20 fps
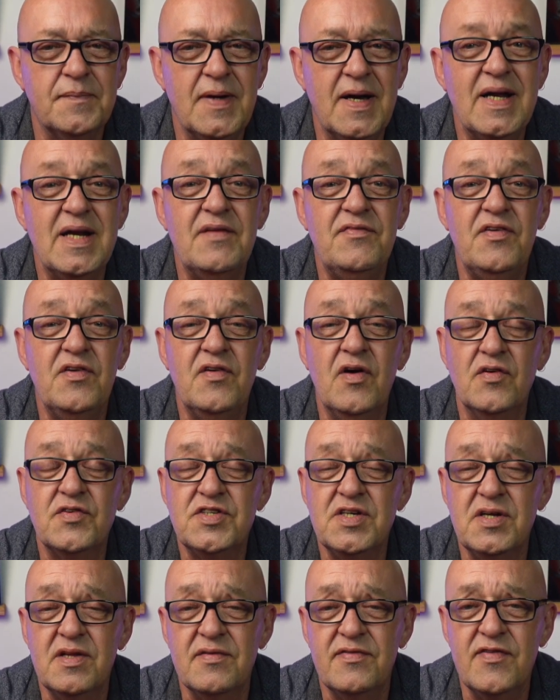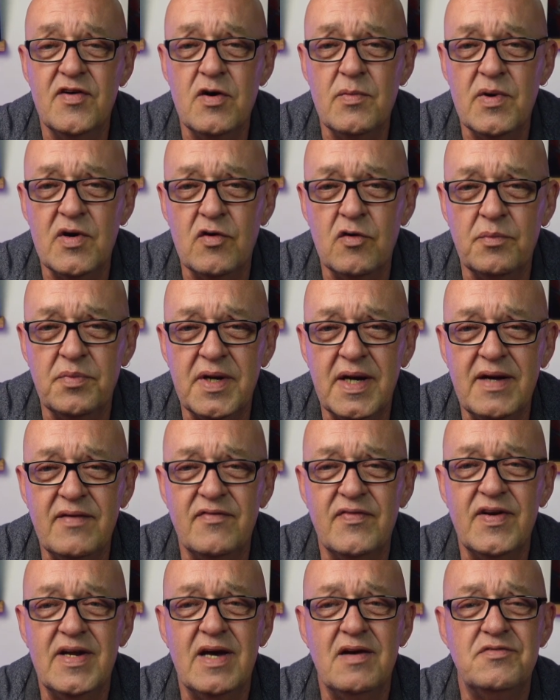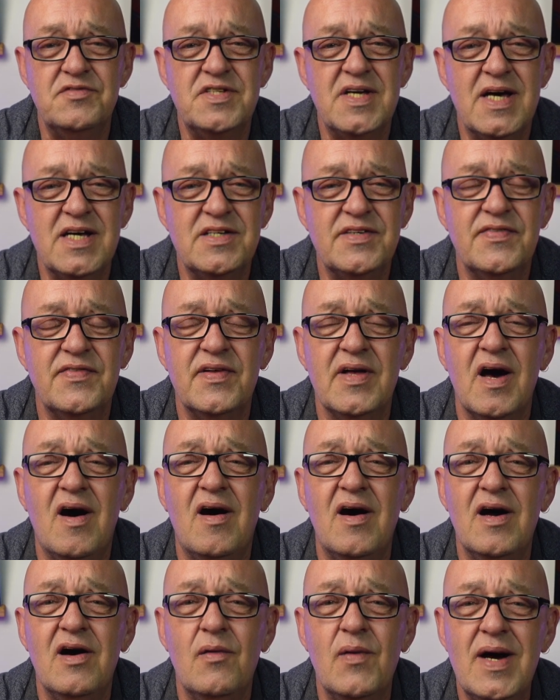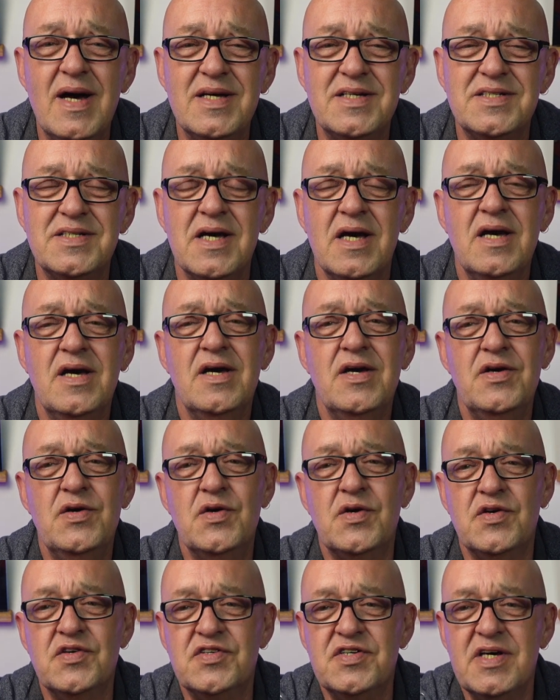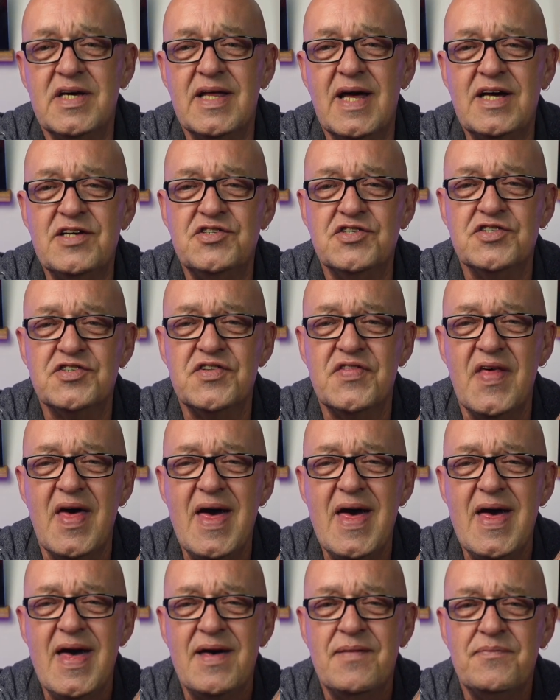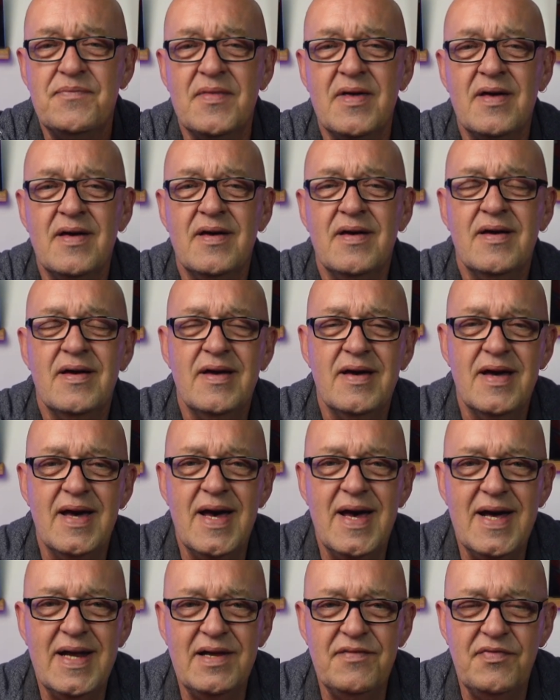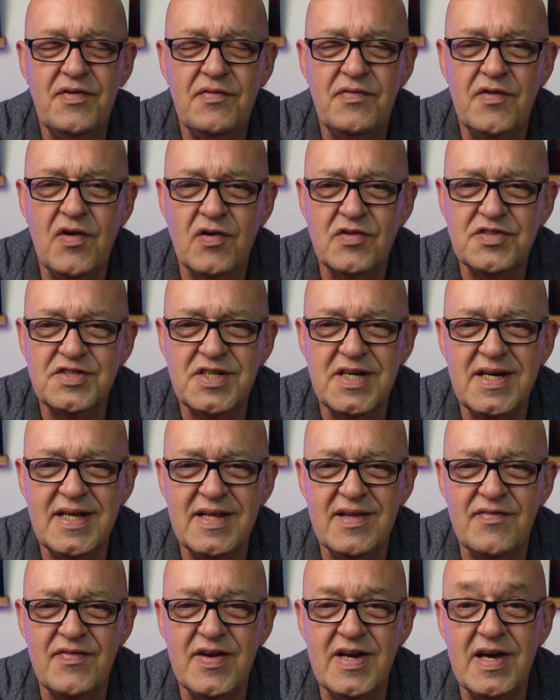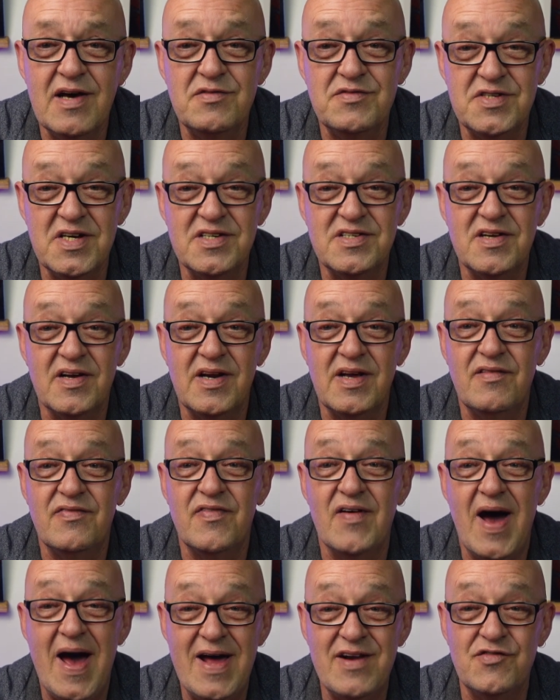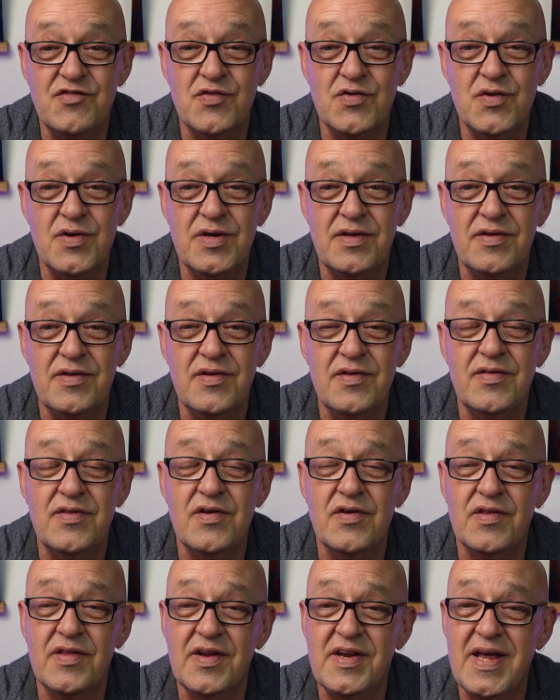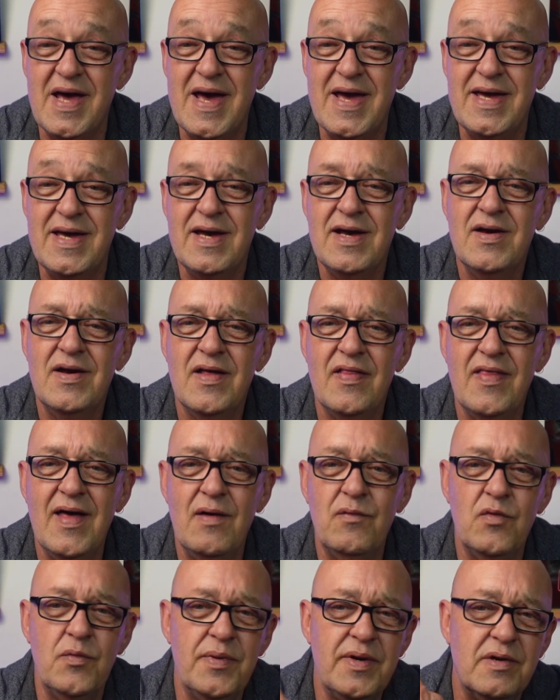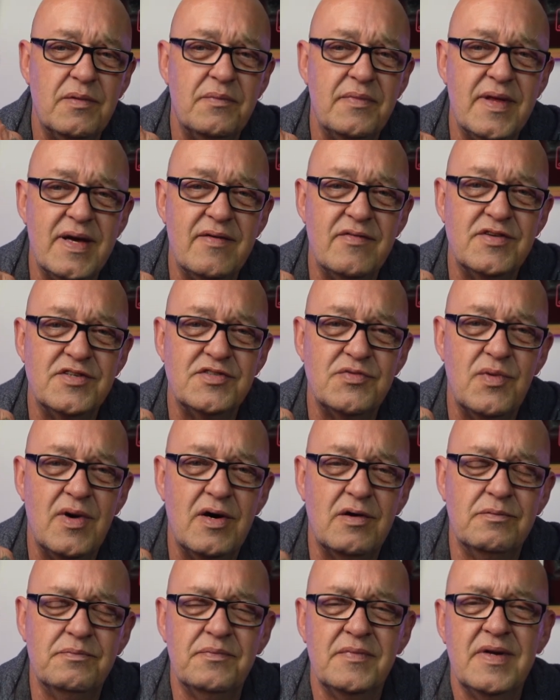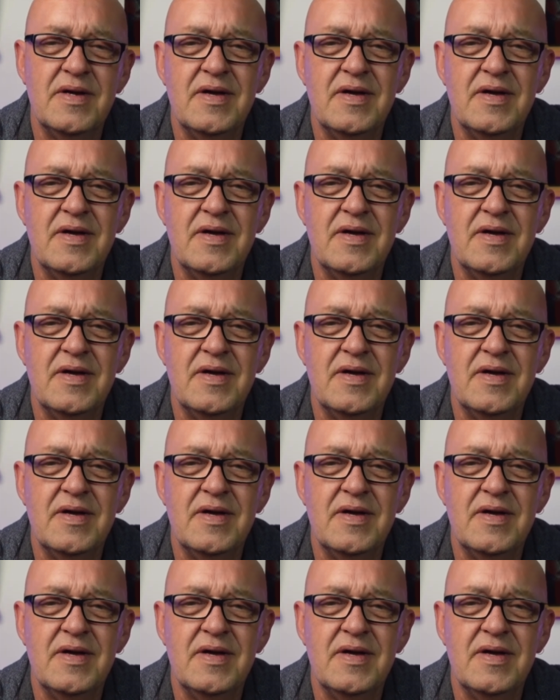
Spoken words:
And if you've not seen the firmware update video test for the iOS, you can see that just there. And if you've not seen the video test I did for Android the other day, that will be up there as well.